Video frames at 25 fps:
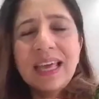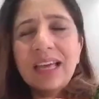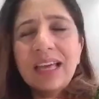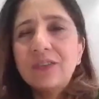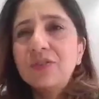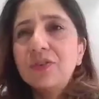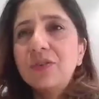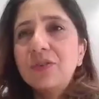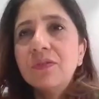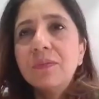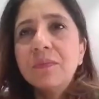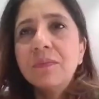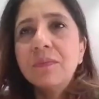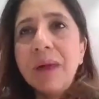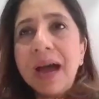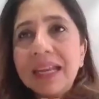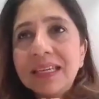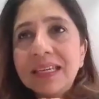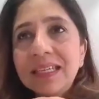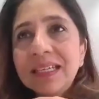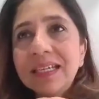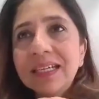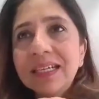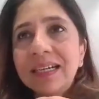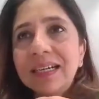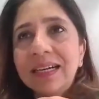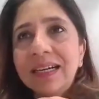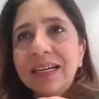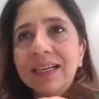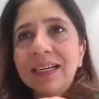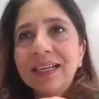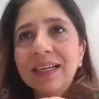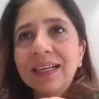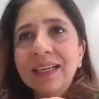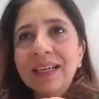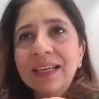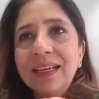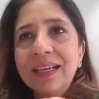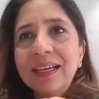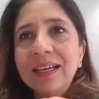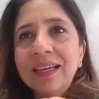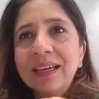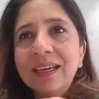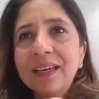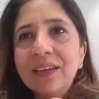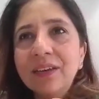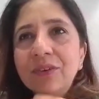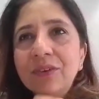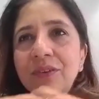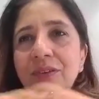that don't matter,
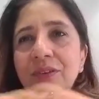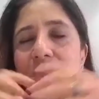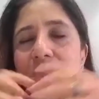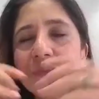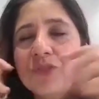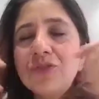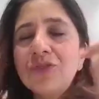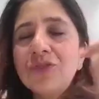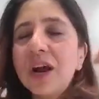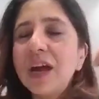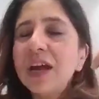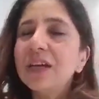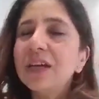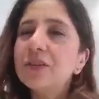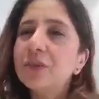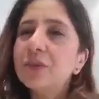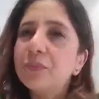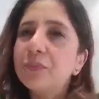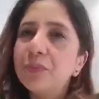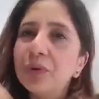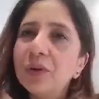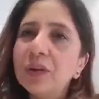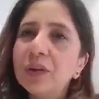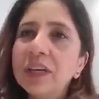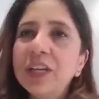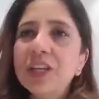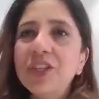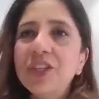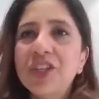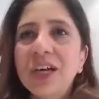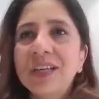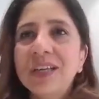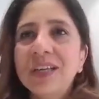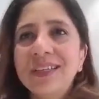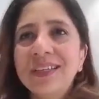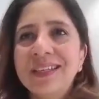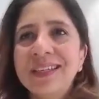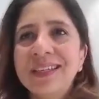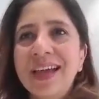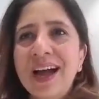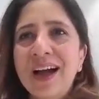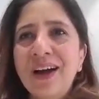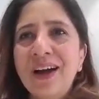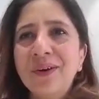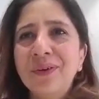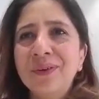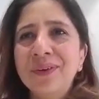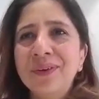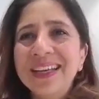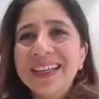trying to pull each other
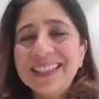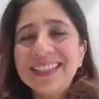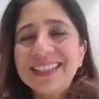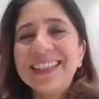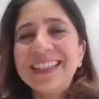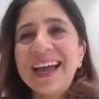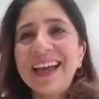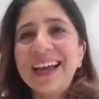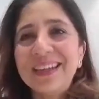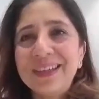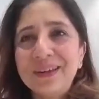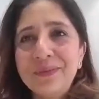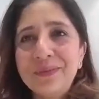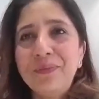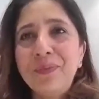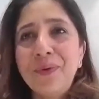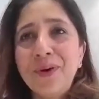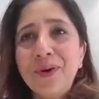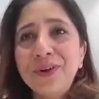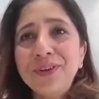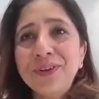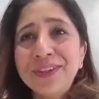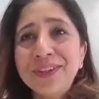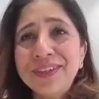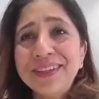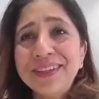down. Is that important?